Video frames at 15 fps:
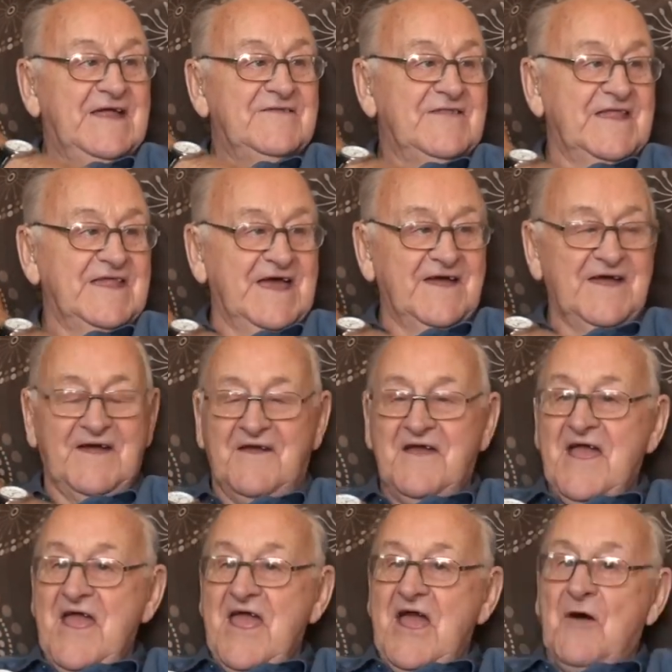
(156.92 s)
yeah.
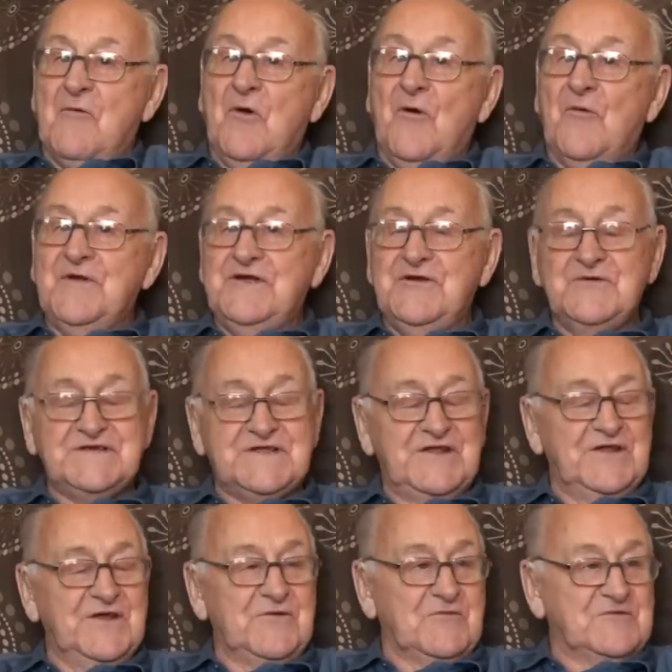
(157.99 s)
And what we used to
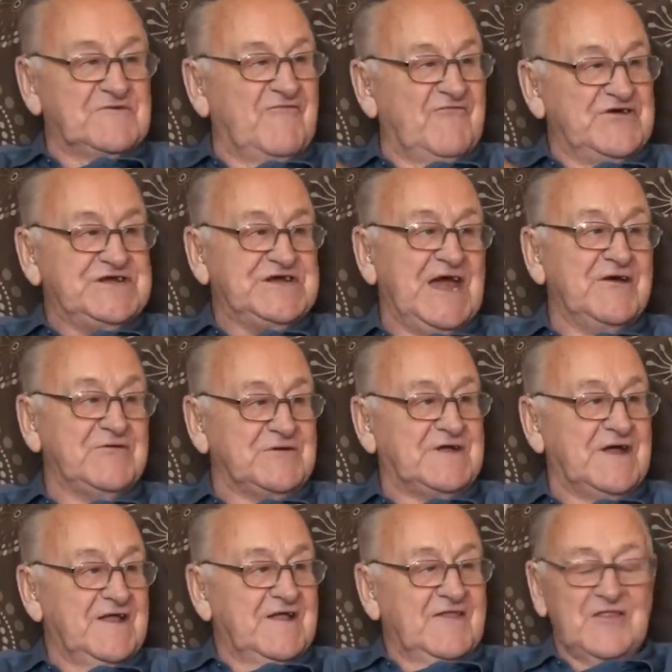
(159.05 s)
do was fish out
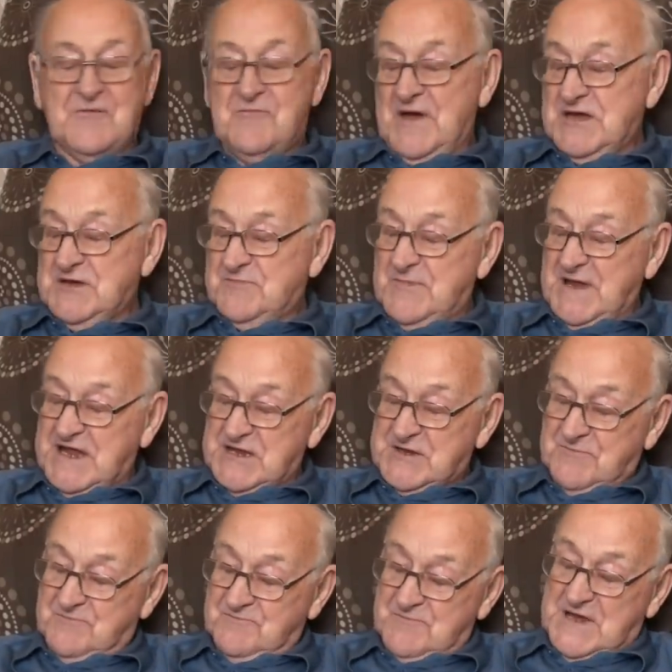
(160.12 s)
the
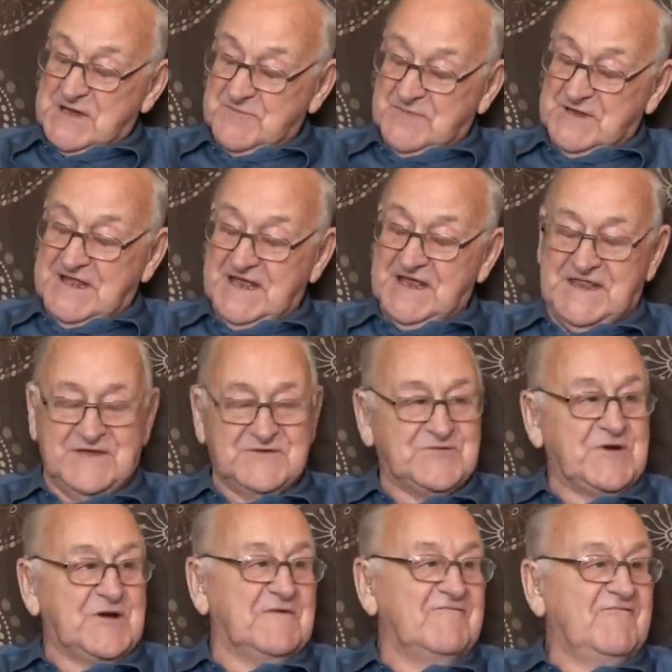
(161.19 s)
best potatoes
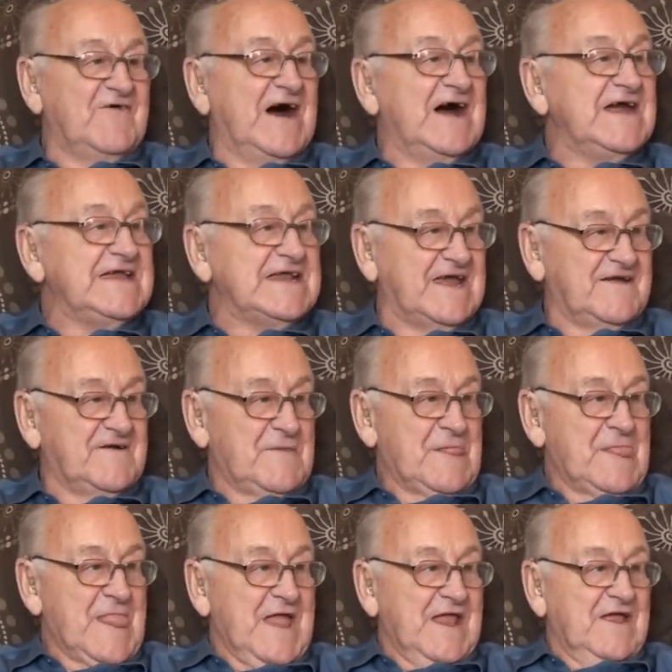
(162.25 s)
we could find.
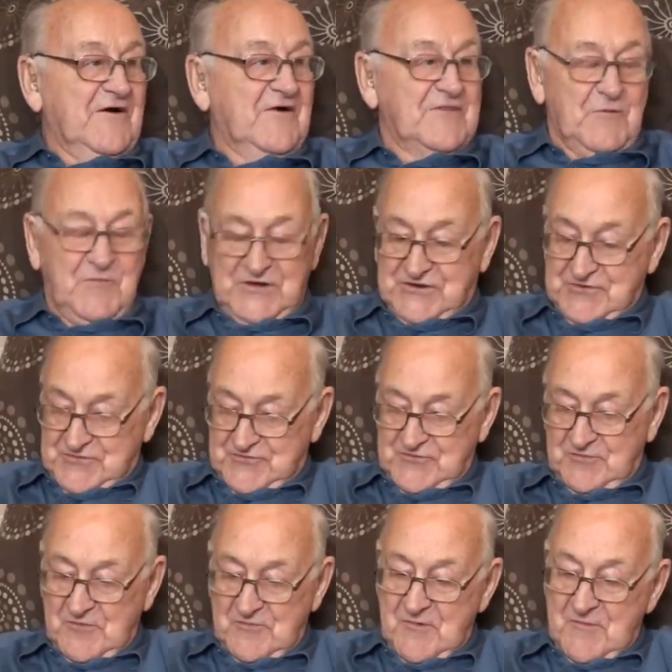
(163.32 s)
And then we'd just
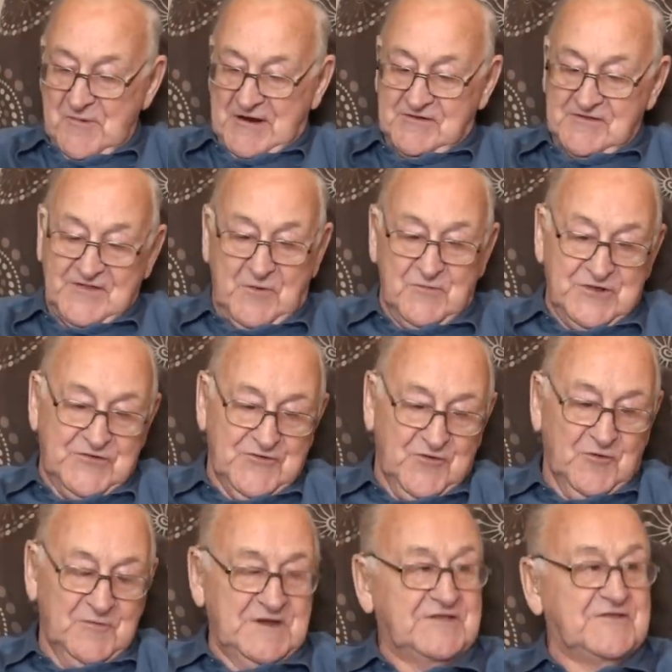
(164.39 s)
rub them about, and then we'd
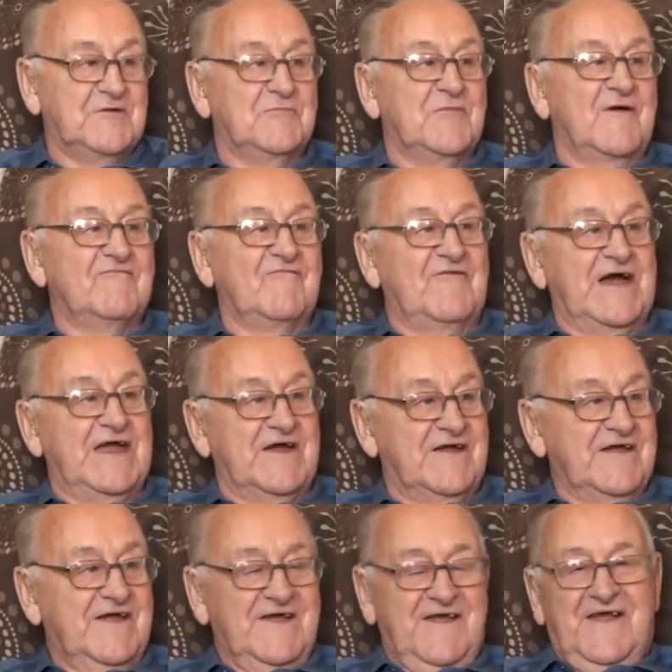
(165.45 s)
throw them into the
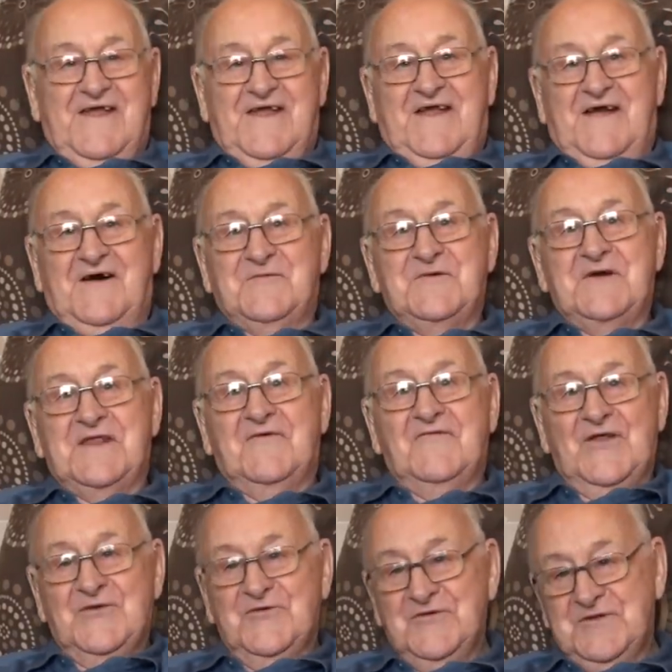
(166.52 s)
bonfire. And we'd have
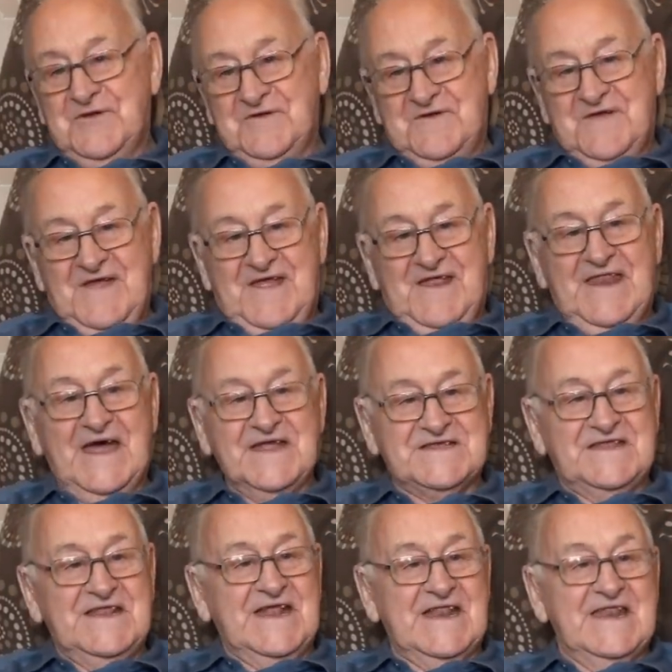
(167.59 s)
a load of lads,
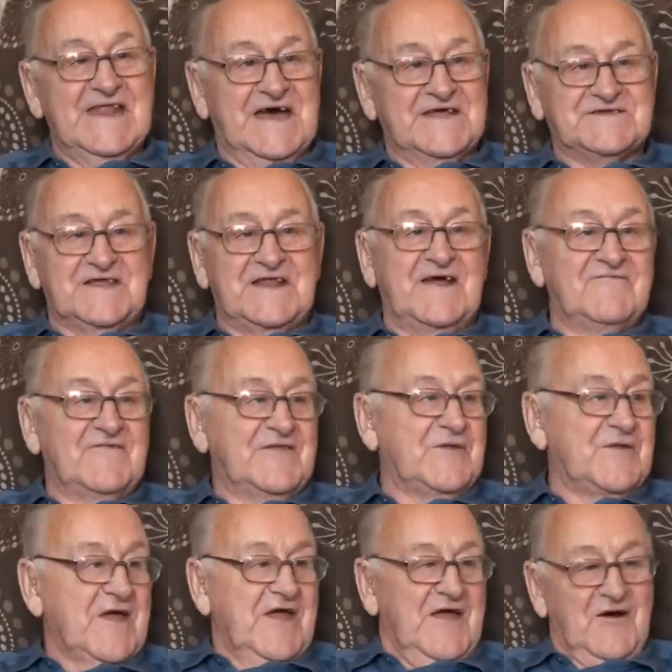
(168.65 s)
little lads and
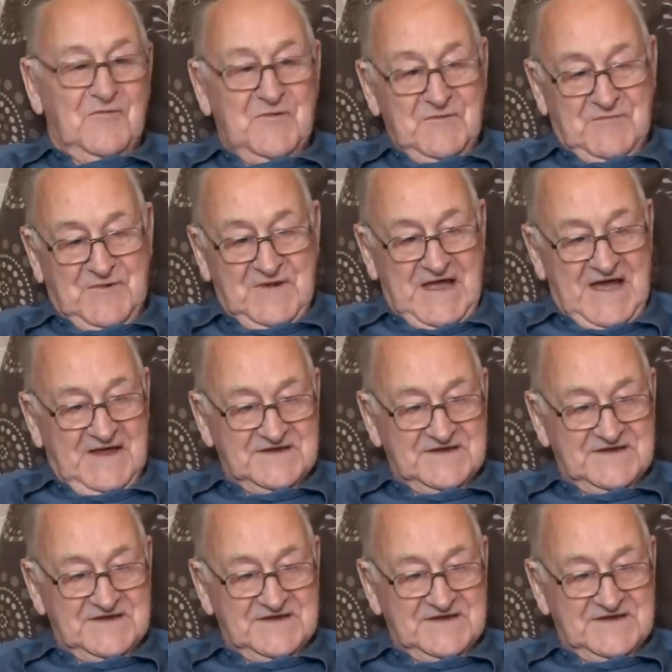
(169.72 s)
everything, and we'd be